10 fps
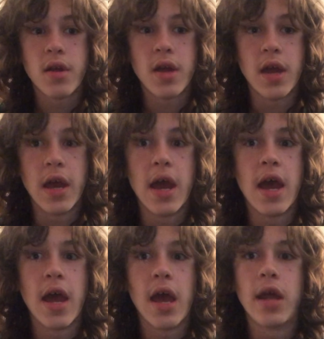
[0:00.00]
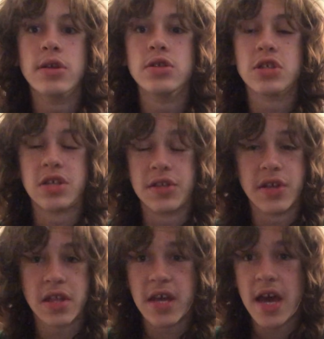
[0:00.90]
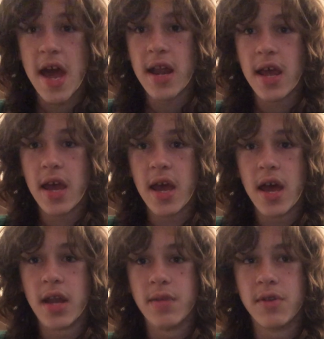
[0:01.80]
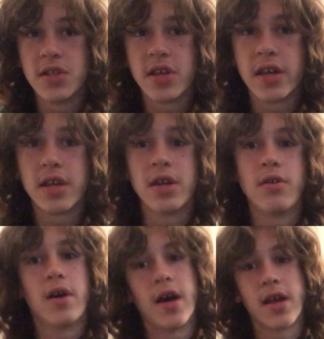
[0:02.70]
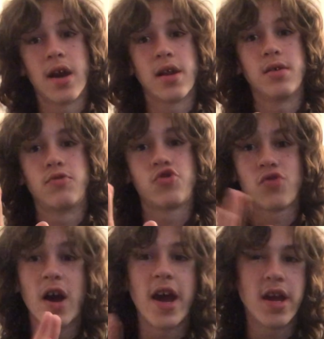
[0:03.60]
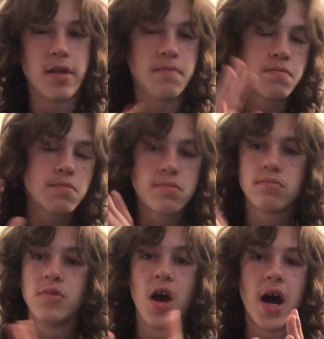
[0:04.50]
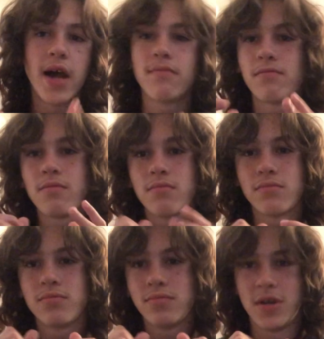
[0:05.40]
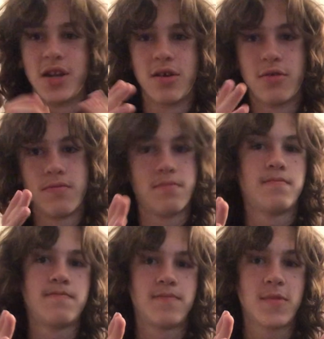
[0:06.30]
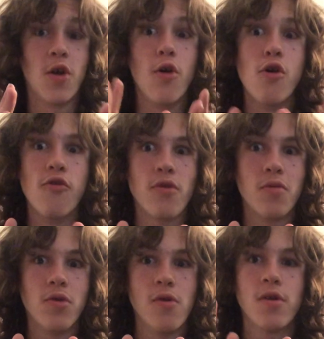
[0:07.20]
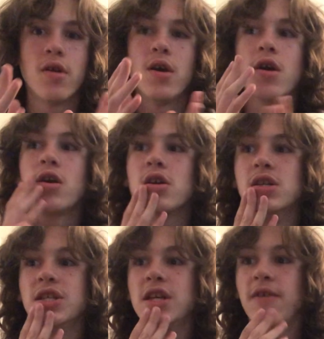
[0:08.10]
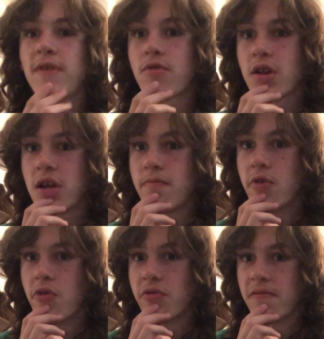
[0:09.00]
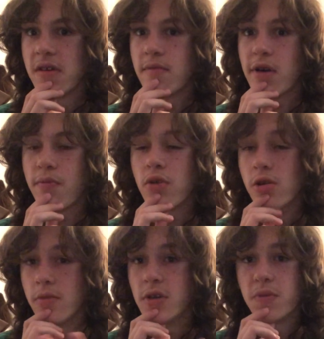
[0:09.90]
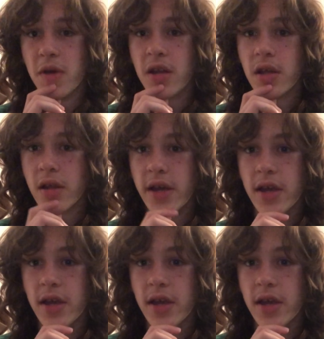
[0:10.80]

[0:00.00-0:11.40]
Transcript: And just things like that. But it's like, I gotta try and not, go overboard. Because if I were to get both of them, I'd probably be spending,